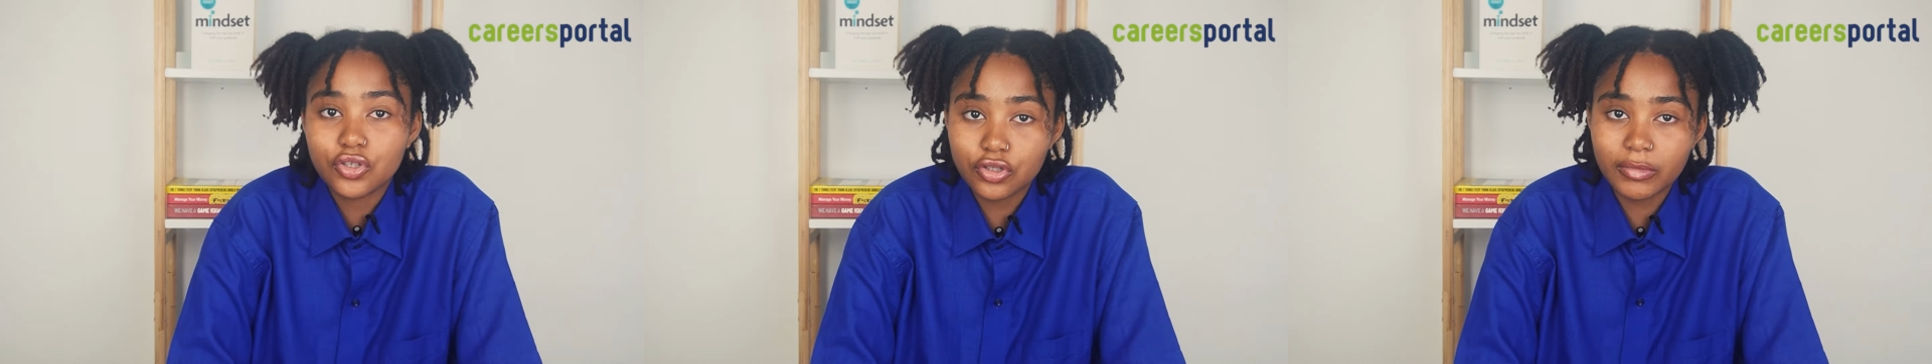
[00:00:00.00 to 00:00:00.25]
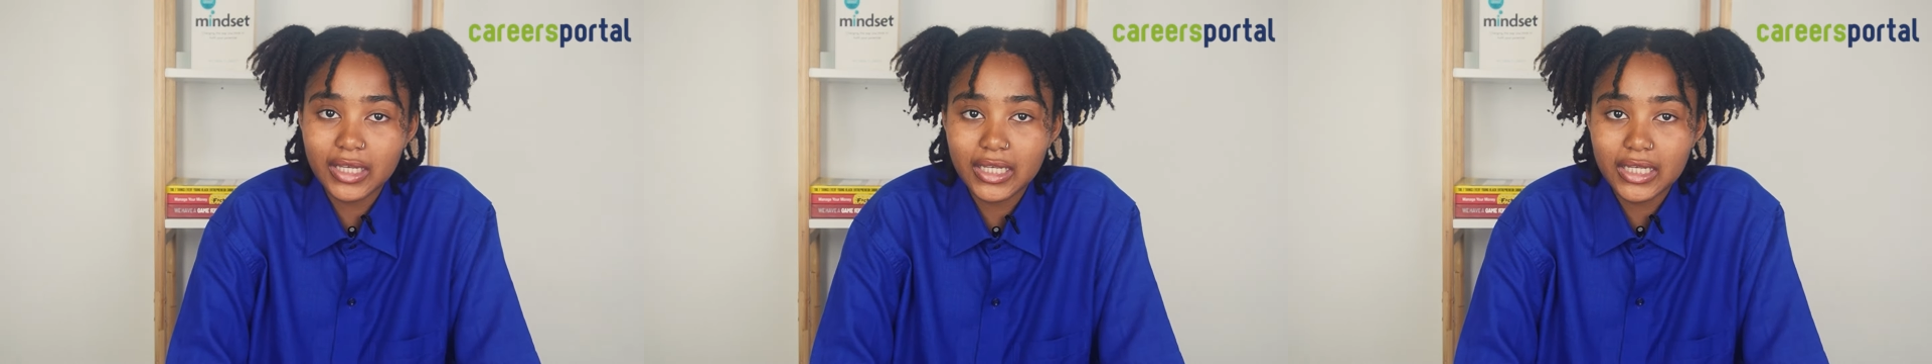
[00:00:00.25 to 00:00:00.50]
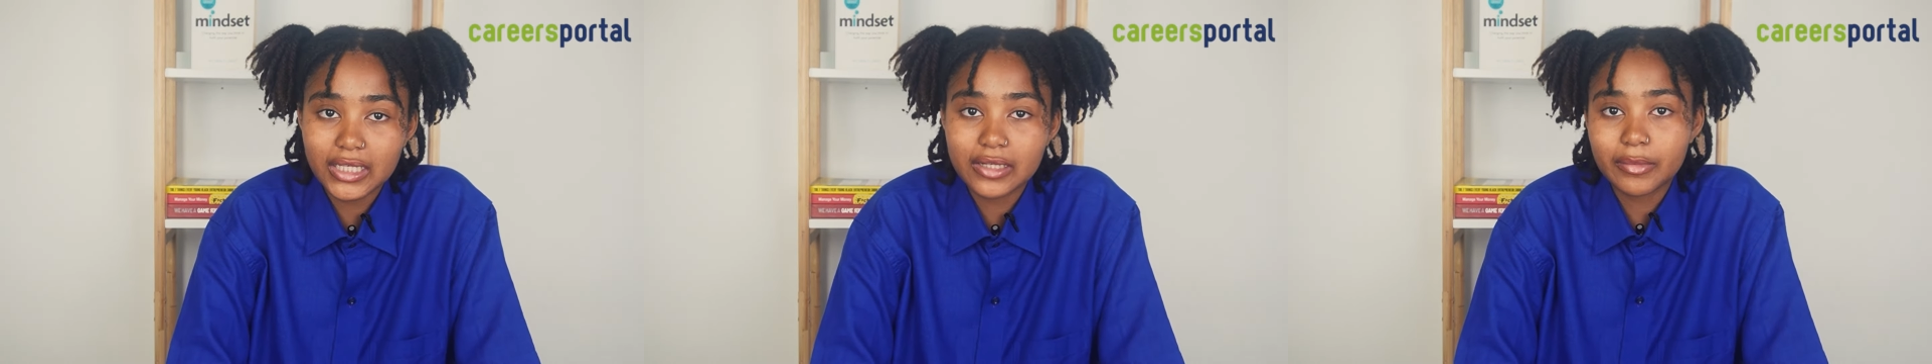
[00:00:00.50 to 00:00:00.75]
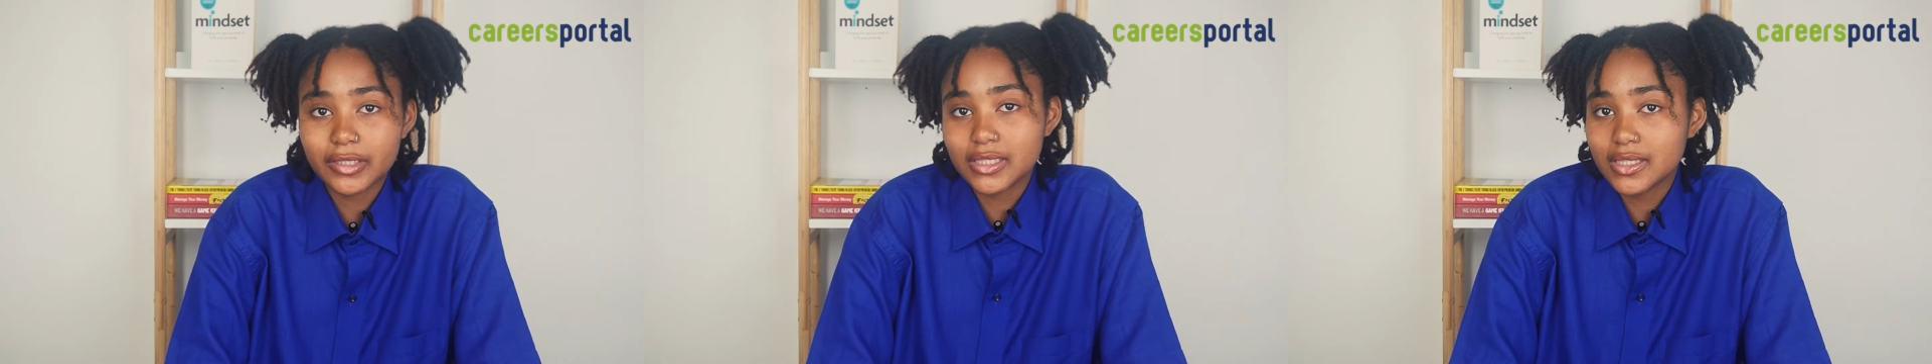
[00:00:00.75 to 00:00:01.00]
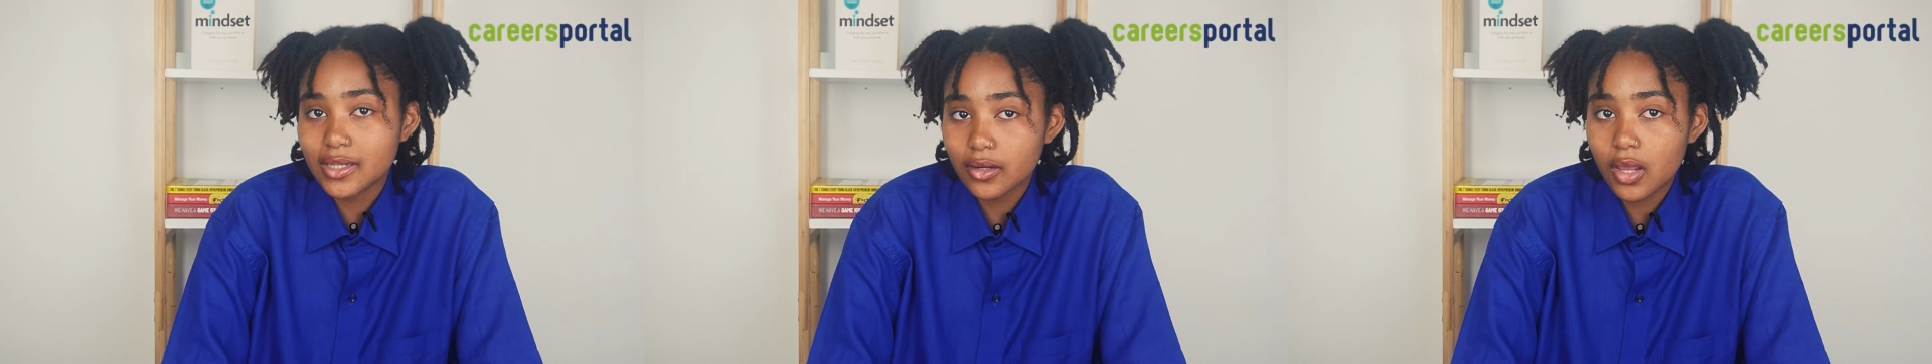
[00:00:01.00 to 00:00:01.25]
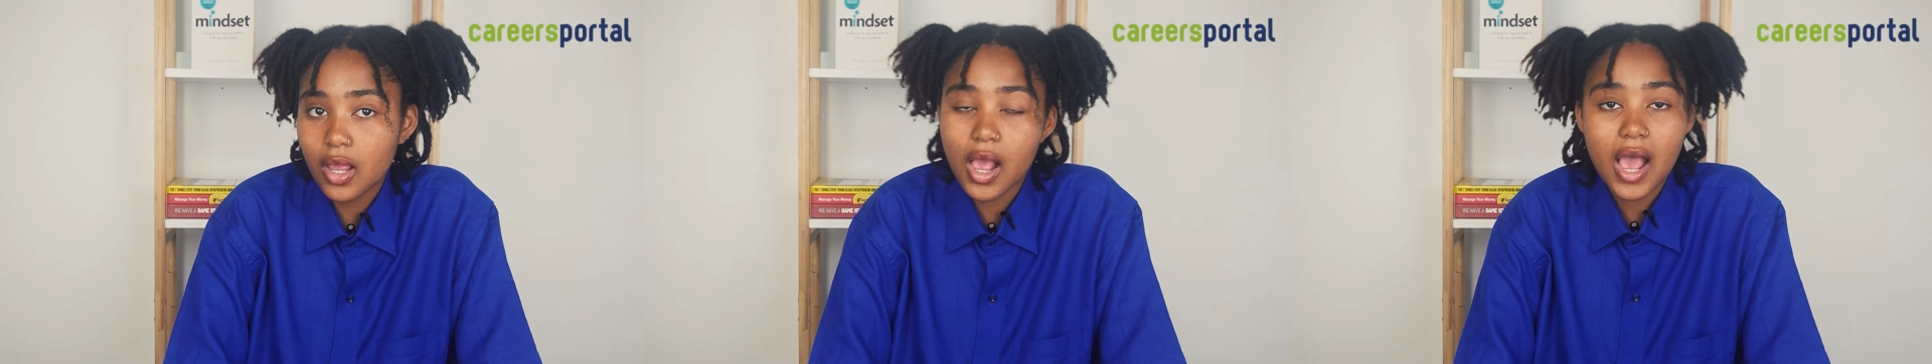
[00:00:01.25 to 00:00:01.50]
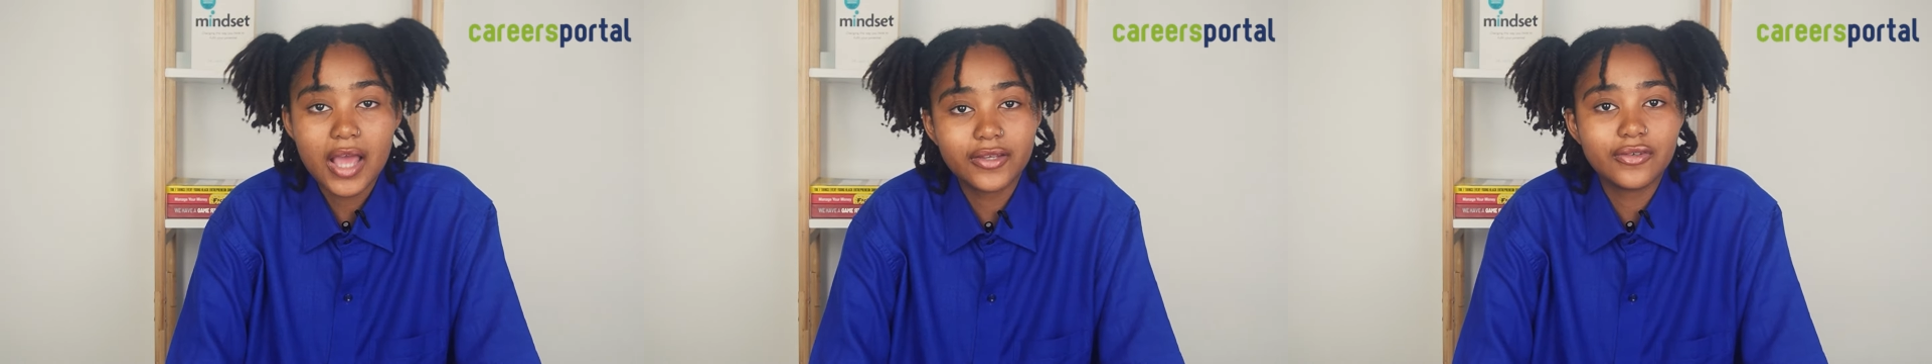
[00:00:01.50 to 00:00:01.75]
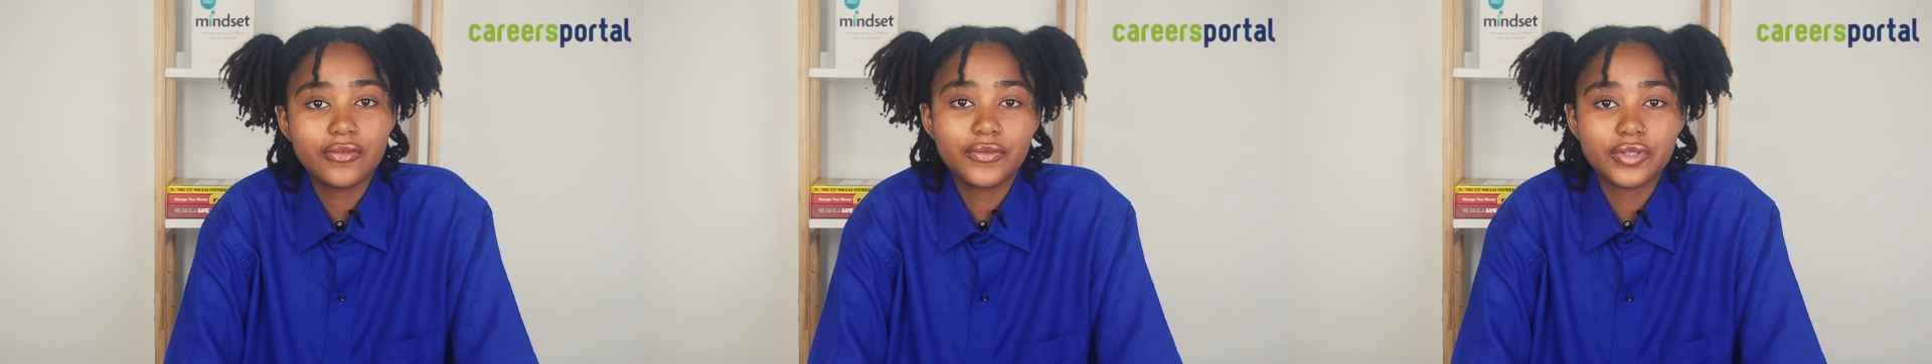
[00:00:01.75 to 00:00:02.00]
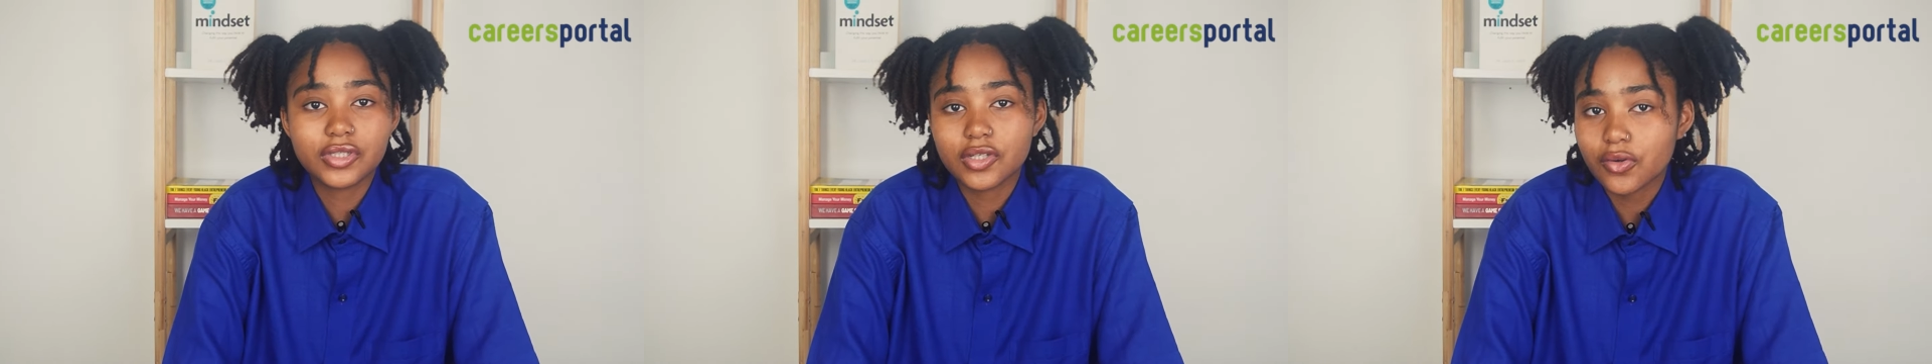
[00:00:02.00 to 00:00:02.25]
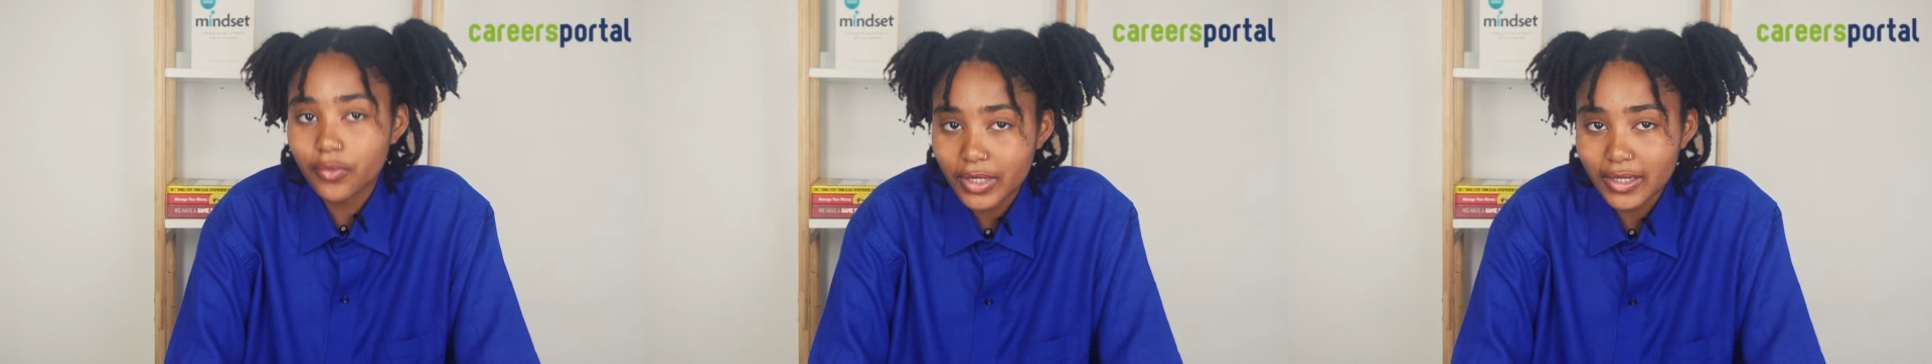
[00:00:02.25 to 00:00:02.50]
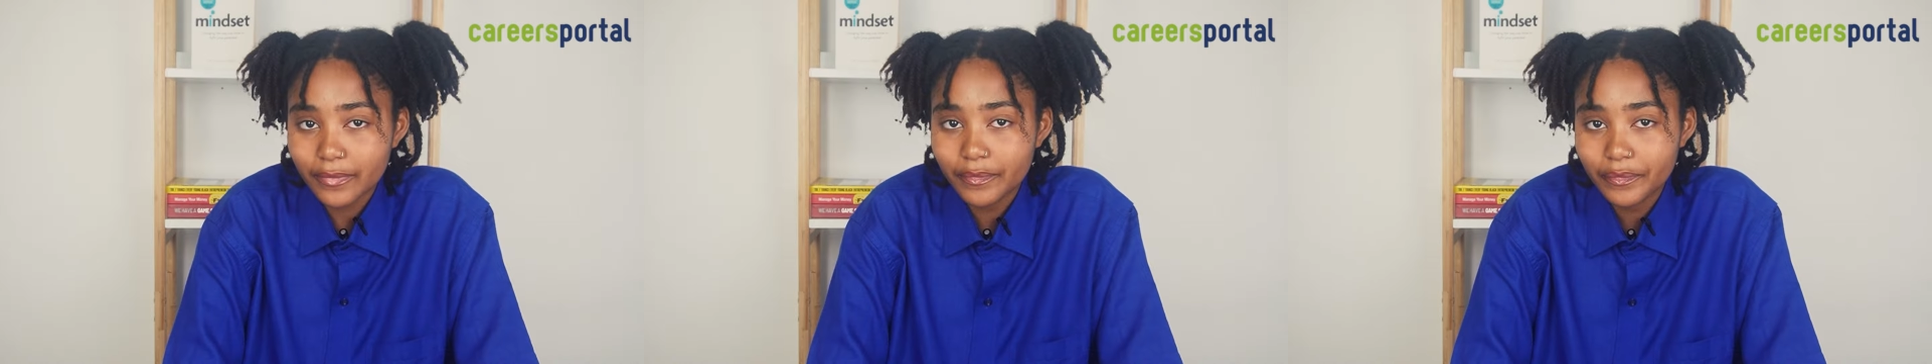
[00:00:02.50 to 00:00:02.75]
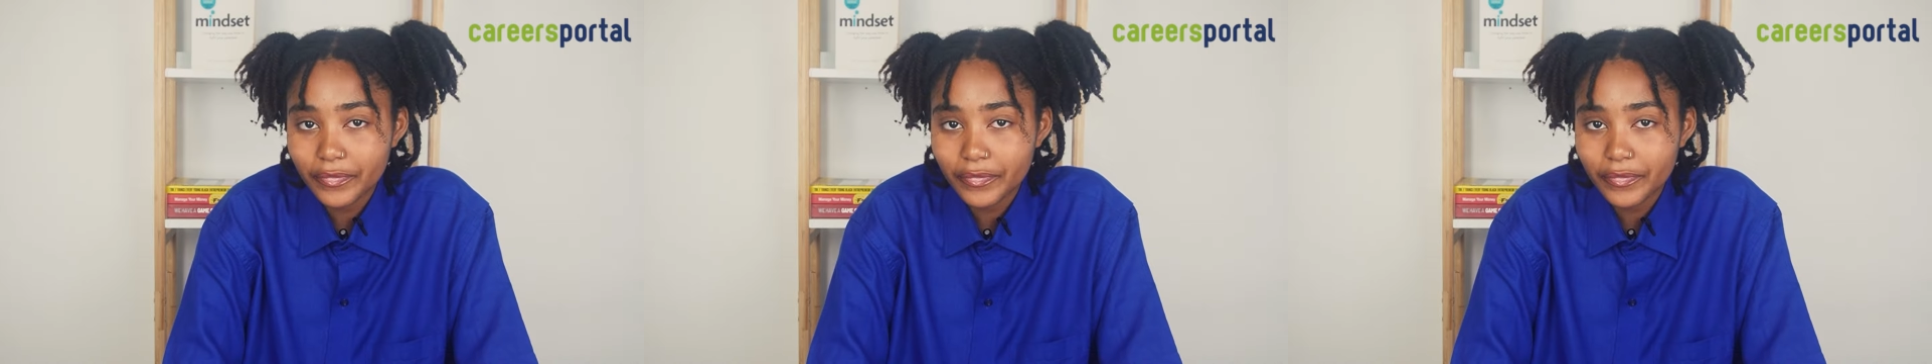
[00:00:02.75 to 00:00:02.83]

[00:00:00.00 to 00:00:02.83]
you may need about studying and your future career.